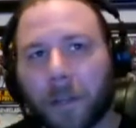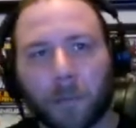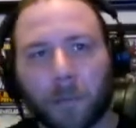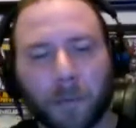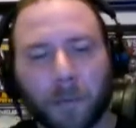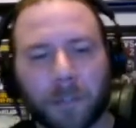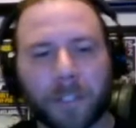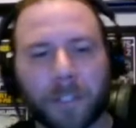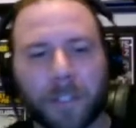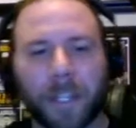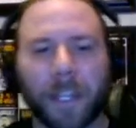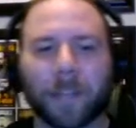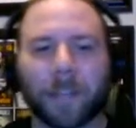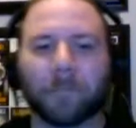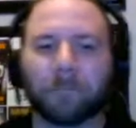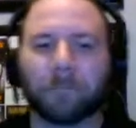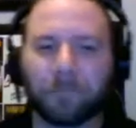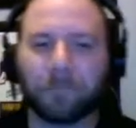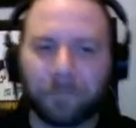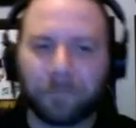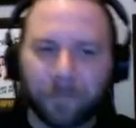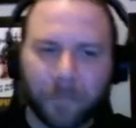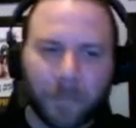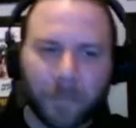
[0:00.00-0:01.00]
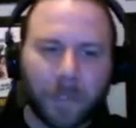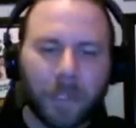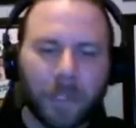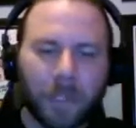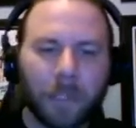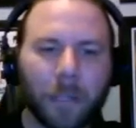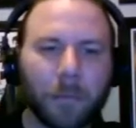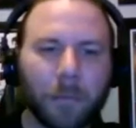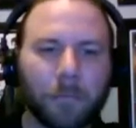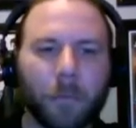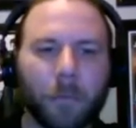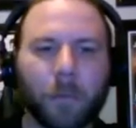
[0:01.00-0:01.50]
we'll see.
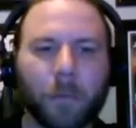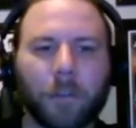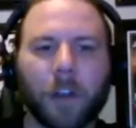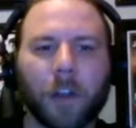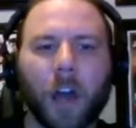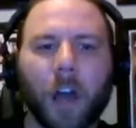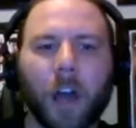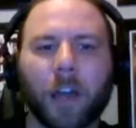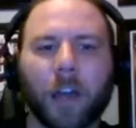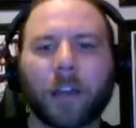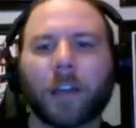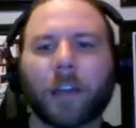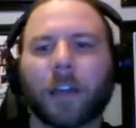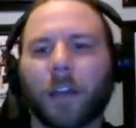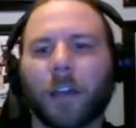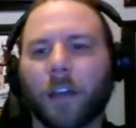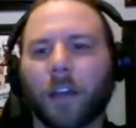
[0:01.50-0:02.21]
Moving on,